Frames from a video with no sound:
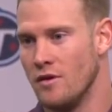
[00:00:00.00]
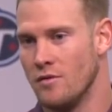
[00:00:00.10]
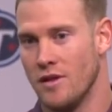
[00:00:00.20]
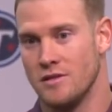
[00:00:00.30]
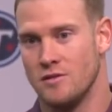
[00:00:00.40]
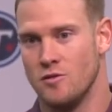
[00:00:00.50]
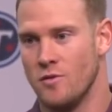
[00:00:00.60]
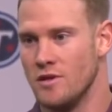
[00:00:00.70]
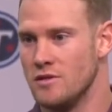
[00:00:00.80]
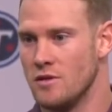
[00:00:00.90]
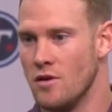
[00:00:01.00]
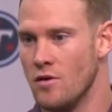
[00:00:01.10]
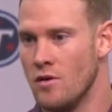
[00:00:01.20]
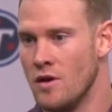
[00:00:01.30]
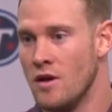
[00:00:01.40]
with less than 2 minutes to
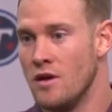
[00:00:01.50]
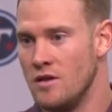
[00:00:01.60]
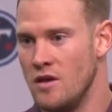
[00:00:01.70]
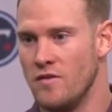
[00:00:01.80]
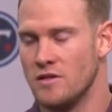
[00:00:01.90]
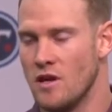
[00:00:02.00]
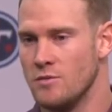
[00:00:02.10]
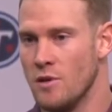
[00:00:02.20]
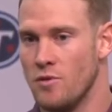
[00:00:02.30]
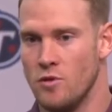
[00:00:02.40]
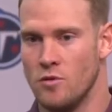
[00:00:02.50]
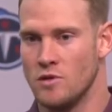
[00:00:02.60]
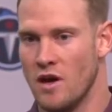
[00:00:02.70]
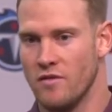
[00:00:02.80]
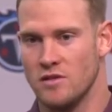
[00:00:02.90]
go. Defense comes up huge,
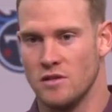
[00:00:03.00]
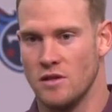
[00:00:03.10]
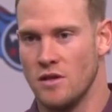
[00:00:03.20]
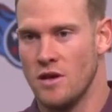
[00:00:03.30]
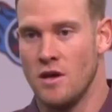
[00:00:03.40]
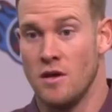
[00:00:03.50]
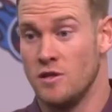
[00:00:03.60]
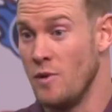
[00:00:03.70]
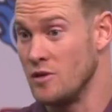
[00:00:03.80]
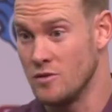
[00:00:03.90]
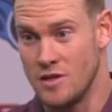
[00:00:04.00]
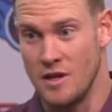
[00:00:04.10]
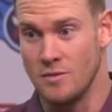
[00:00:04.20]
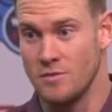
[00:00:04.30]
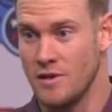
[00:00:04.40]
obviously. Special
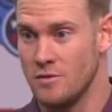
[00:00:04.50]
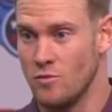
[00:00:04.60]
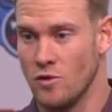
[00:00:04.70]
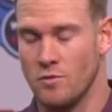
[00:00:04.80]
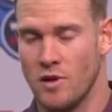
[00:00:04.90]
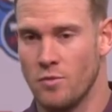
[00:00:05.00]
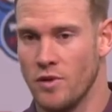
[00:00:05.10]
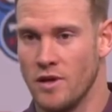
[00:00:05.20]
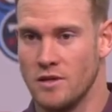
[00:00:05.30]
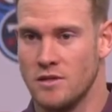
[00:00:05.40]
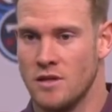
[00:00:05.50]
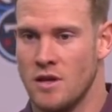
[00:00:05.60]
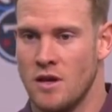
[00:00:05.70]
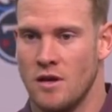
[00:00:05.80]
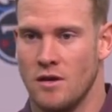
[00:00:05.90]
teams made some really big plays
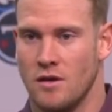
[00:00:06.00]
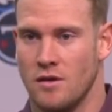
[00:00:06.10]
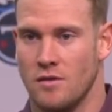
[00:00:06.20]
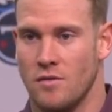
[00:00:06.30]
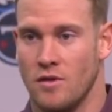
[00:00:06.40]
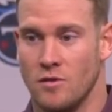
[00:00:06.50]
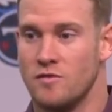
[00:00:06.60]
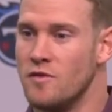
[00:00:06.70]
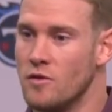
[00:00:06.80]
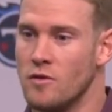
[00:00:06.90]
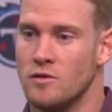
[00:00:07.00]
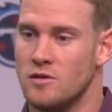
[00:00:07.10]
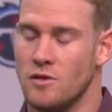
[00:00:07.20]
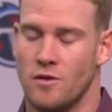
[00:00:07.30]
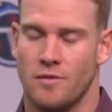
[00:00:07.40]
on those field goals.
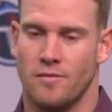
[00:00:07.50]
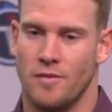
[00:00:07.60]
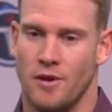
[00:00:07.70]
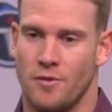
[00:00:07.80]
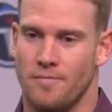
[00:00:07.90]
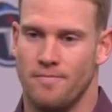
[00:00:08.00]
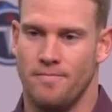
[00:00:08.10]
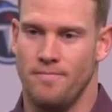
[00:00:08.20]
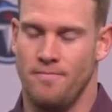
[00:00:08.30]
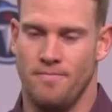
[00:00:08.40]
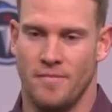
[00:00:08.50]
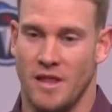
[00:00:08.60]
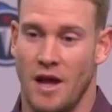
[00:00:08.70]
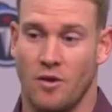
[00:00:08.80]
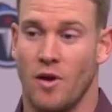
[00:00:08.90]
So, you know, a
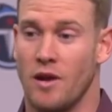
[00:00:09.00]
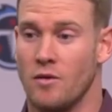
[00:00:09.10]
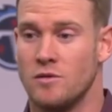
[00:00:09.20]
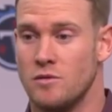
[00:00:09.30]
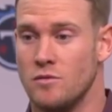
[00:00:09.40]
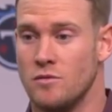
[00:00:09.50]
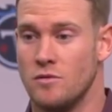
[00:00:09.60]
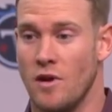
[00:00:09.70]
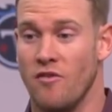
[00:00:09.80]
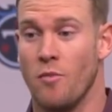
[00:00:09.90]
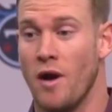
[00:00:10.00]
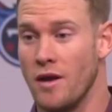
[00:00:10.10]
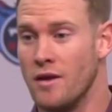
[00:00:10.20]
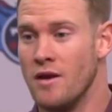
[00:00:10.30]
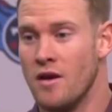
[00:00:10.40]
lot of credit goes to
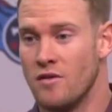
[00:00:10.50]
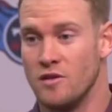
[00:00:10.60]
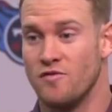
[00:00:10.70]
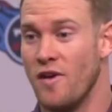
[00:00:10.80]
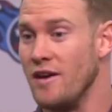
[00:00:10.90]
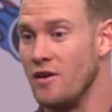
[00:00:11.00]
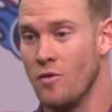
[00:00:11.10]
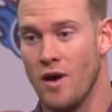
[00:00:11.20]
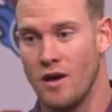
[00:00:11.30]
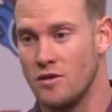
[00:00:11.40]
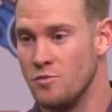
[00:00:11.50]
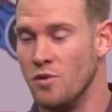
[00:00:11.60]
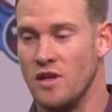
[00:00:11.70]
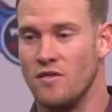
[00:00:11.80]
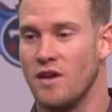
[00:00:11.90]
everybody, just finding a way, just
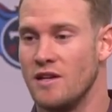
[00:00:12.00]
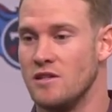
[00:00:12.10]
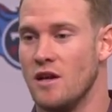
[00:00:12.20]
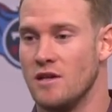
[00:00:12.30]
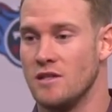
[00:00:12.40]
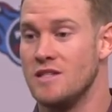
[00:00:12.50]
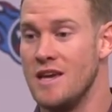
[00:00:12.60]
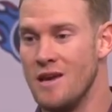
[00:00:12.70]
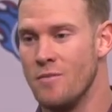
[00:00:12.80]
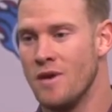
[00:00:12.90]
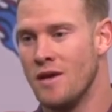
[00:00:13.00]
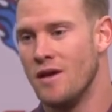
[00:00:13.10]
believing as a team